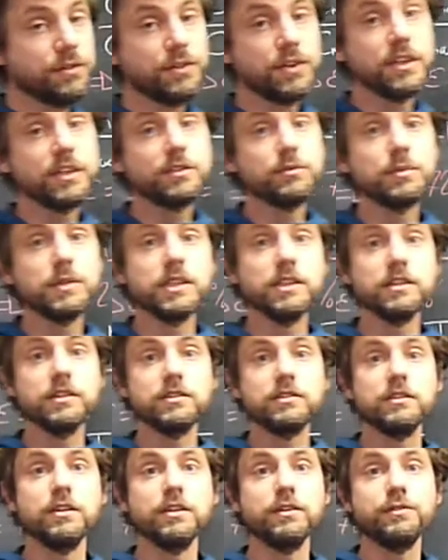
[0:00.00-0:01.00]
thing
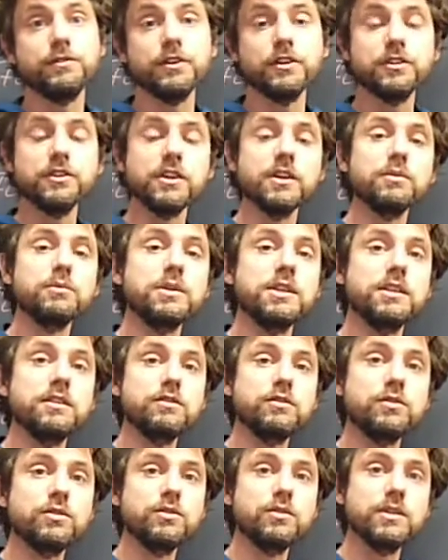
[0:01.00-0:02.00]
we need to
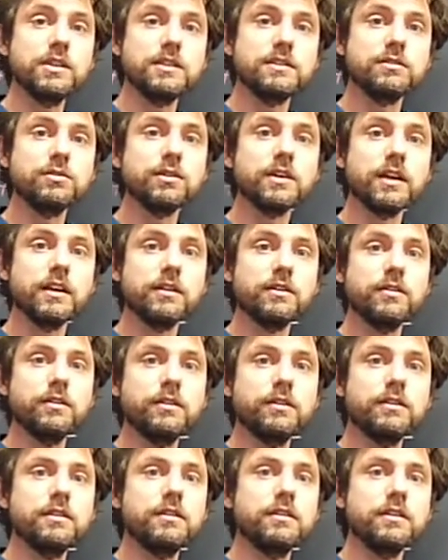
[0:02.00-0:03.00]
do is to
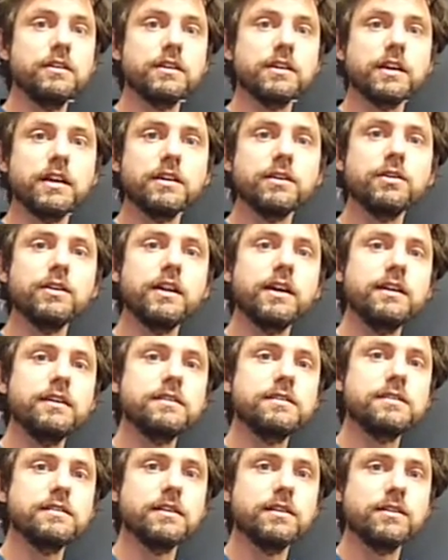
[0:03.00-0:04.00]

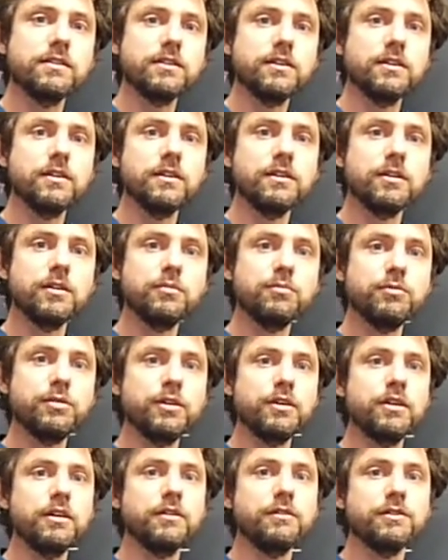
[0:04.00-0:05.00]
calculate the number
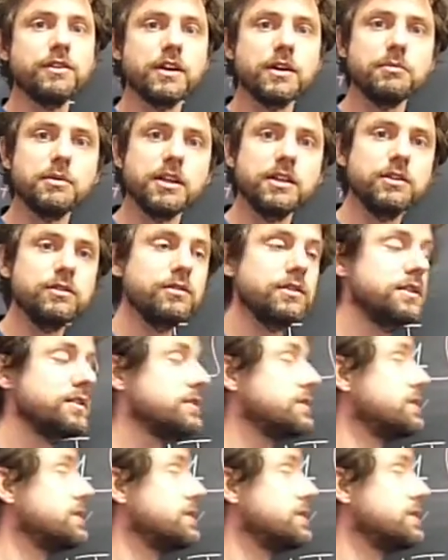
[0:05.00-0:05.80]
of thermal units.